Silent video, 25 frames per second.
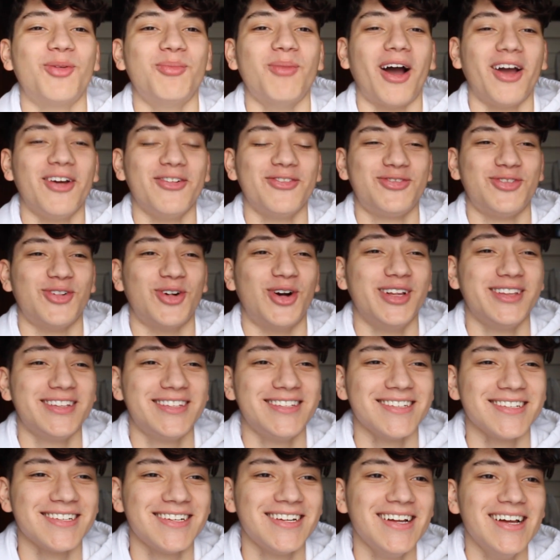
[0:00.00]
my
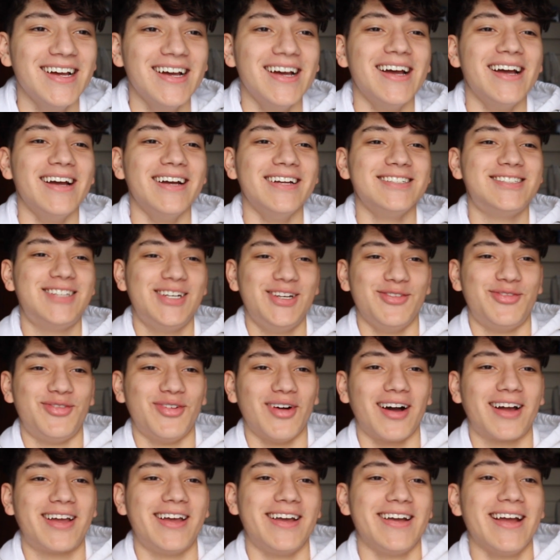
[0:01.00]
foot, and she
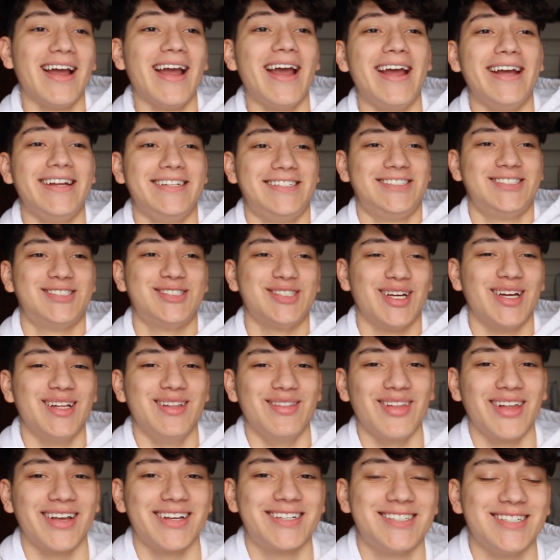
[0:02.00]
fucking ate
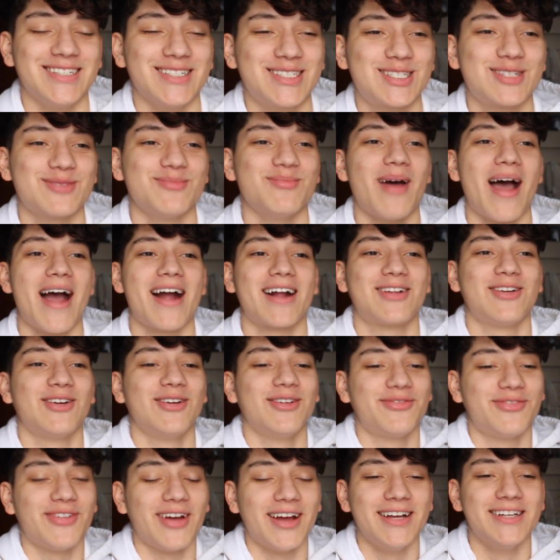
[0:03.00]
shit. Like she smacked
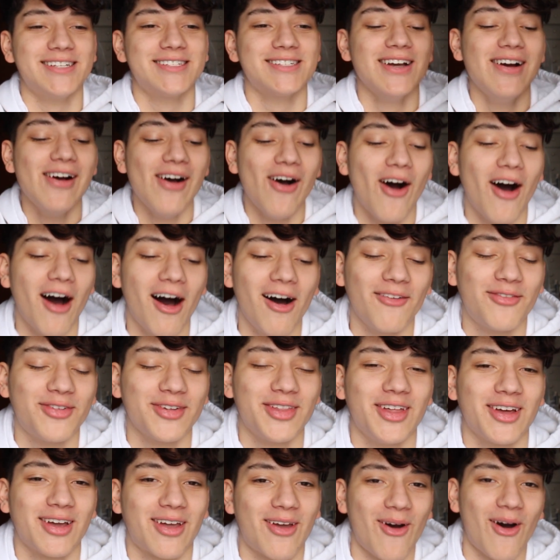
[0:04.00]
her face off
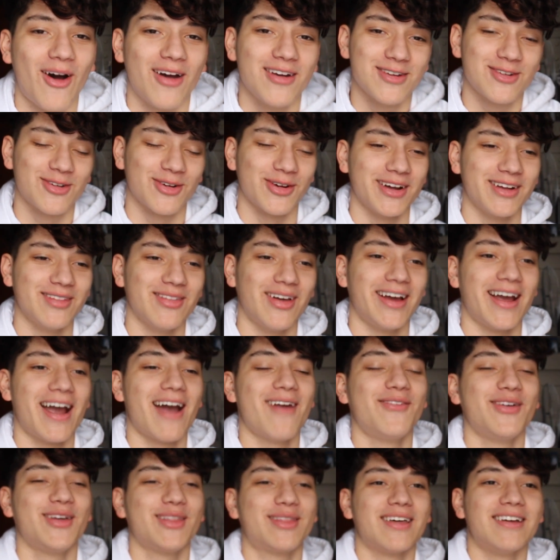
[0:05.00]
of the concrete, like
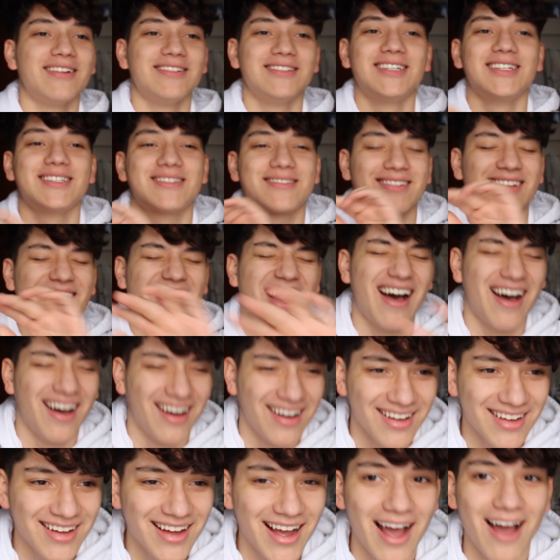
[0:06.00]
everything
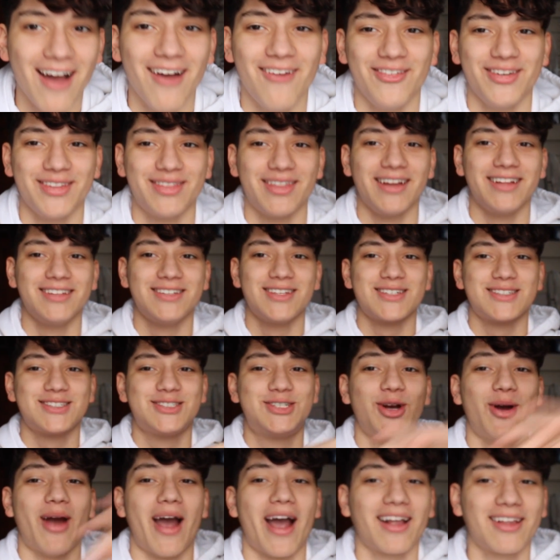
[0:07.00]
just
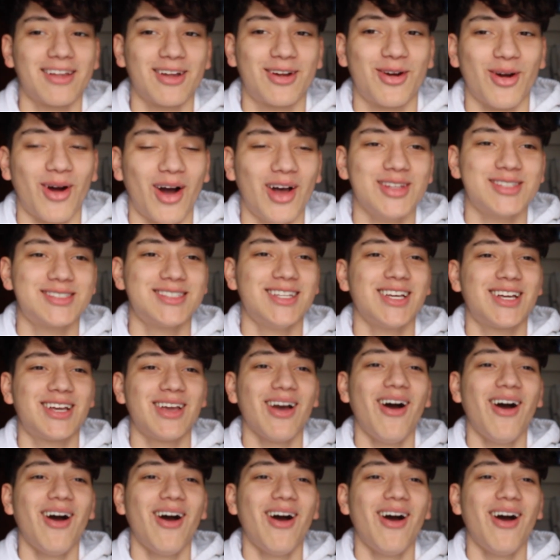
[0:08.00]
dragged across the